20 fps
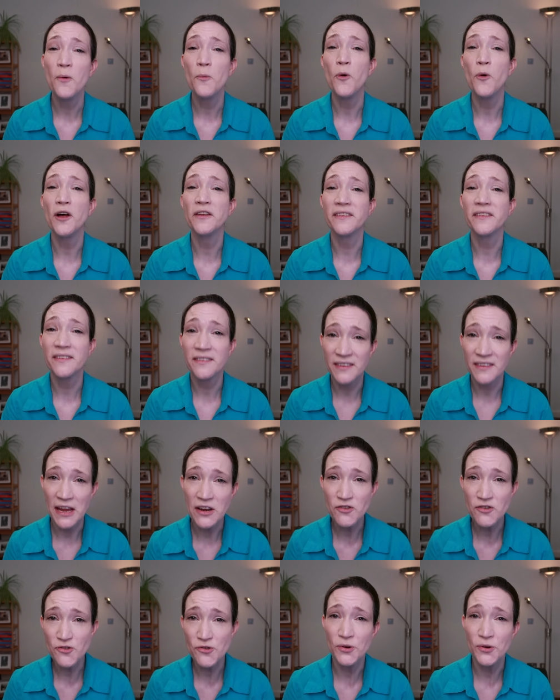was
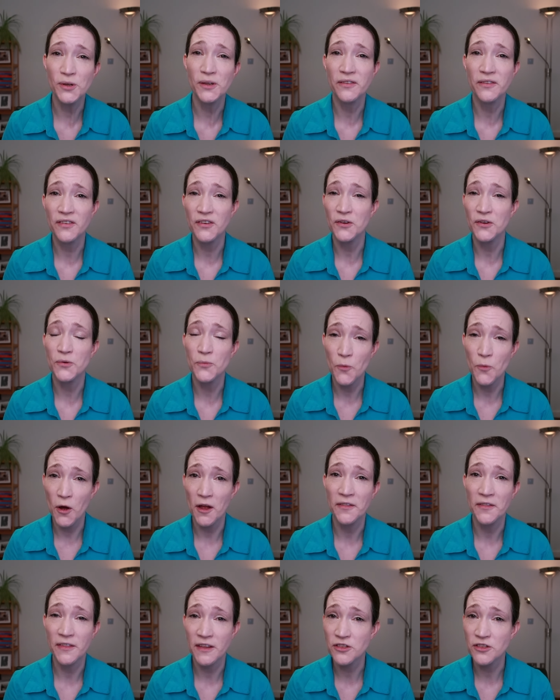central to
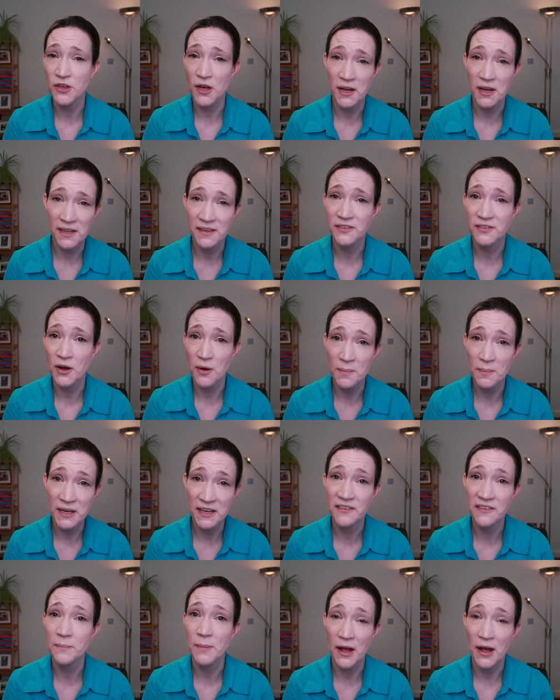what the Chinese Communist